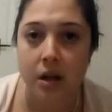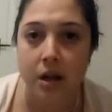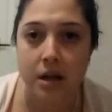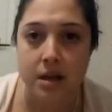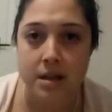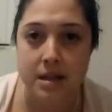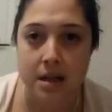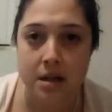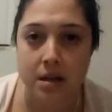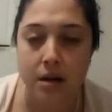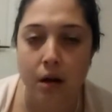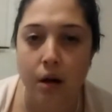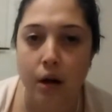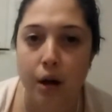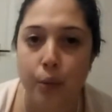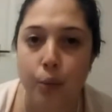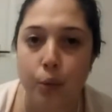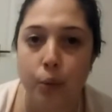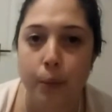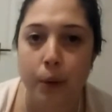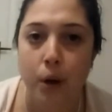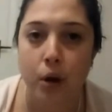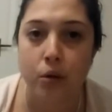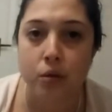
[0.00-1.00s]
Like I said, I
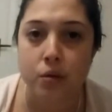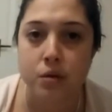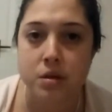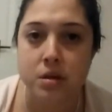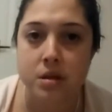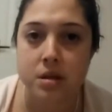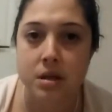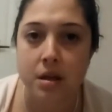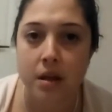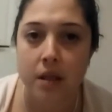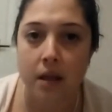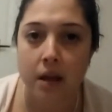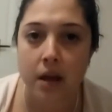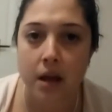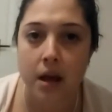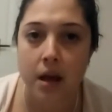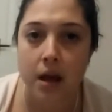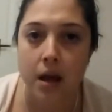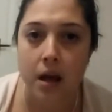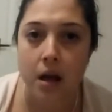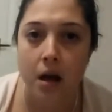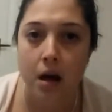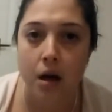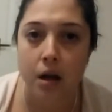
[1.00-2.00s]
will post
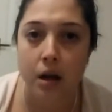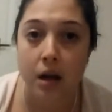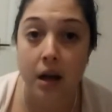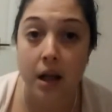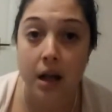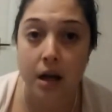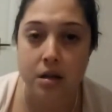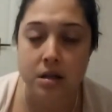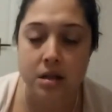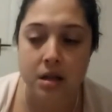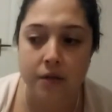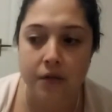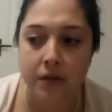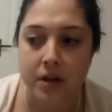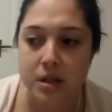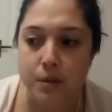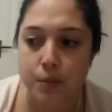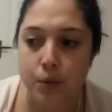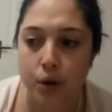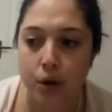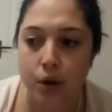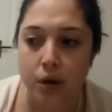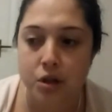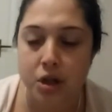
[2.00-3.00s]
the link to the
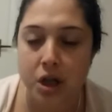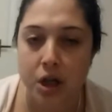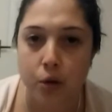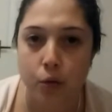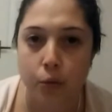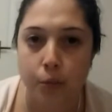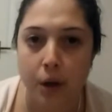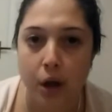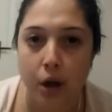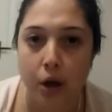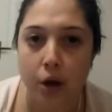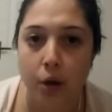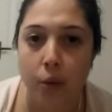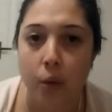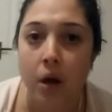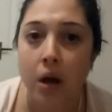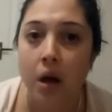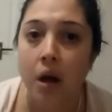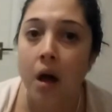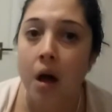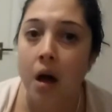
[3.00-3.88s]
Facebook channel below.